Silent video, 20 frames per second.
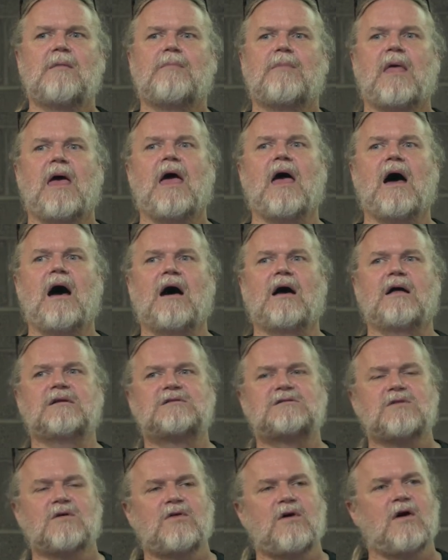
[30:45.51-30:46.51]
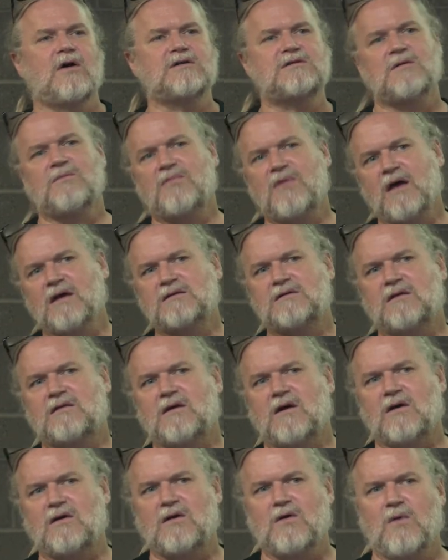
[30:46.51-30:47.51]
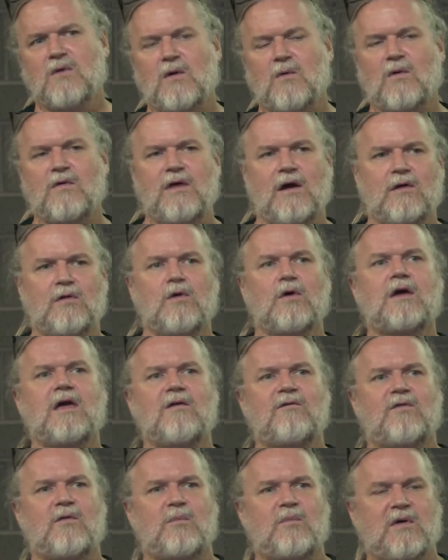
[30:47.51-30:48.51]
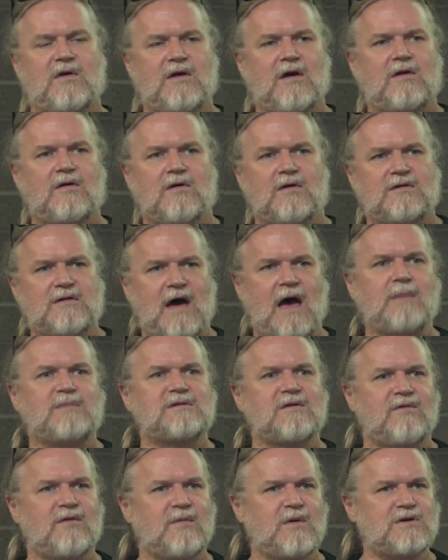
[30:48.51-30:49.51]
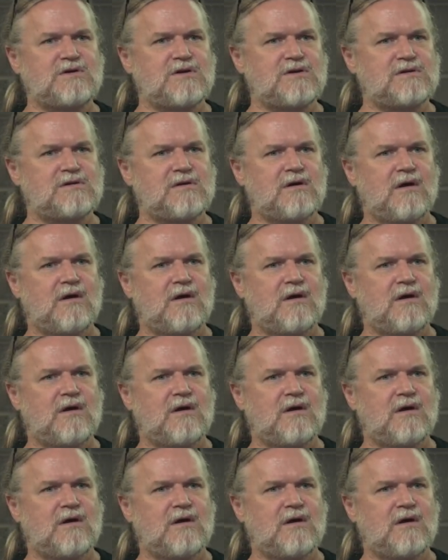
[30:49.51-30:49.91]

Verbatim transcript: And so there are some things that they're doing where they're looking for particular types of images